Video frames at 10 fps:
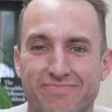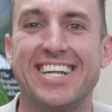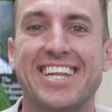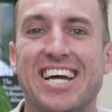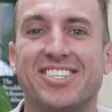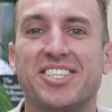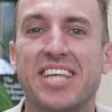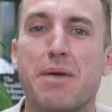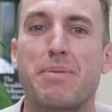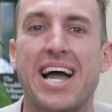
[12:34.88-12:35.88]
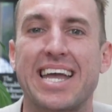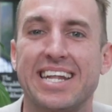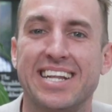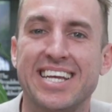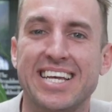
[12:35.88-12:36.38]
Now, step 8
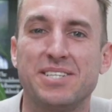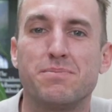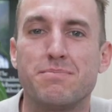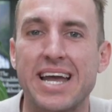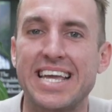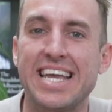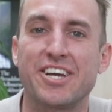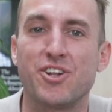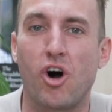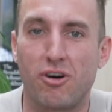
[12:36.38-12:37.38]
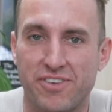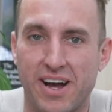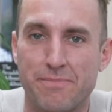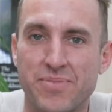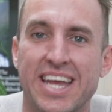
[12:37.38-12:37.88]
is making an
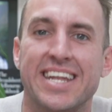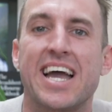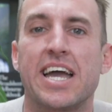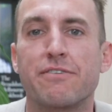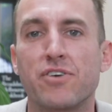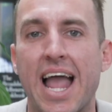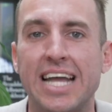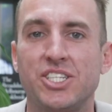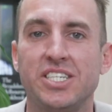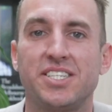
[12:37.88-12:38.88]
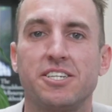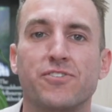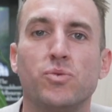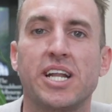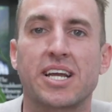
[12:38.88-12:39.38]
offer. Now, every agent is
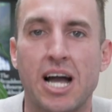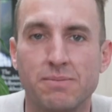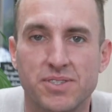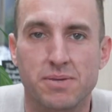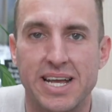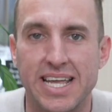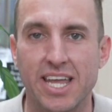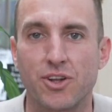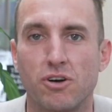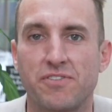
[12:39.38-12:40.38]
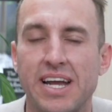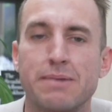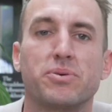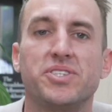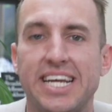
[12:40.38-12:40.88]
different when it comes to making an offer
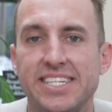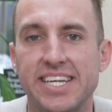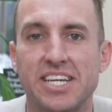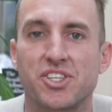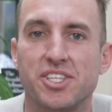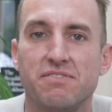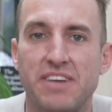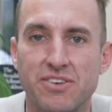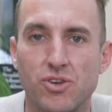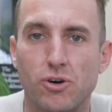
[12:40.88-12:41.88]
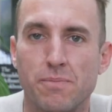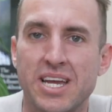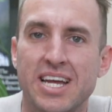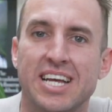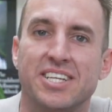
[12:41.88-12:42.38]
and presenting it to the vendor.
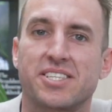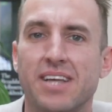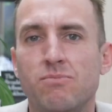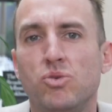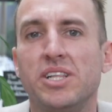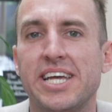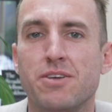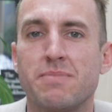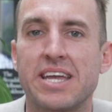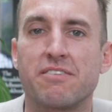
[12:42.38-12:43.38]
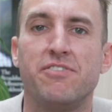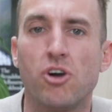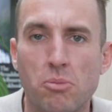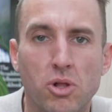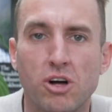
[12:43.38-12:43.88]
Some will let you make a
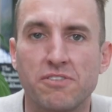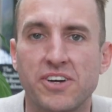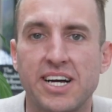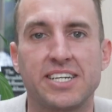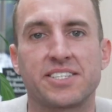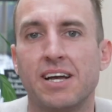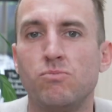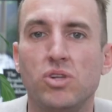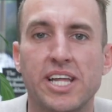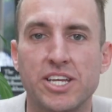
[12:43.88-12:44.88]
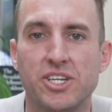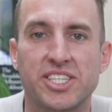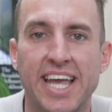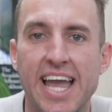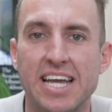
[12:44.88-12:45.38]
verbal offer, some will let you
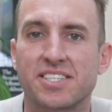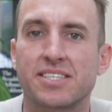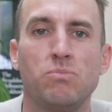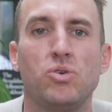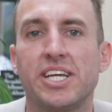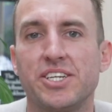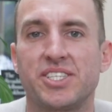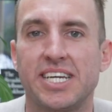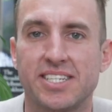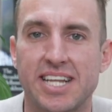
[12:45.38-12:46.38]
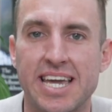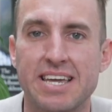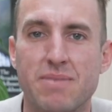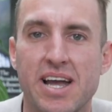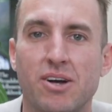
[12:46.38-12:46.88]
text, some will let you send an
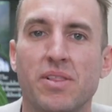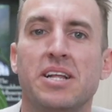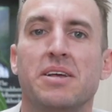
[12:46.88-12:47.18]
email.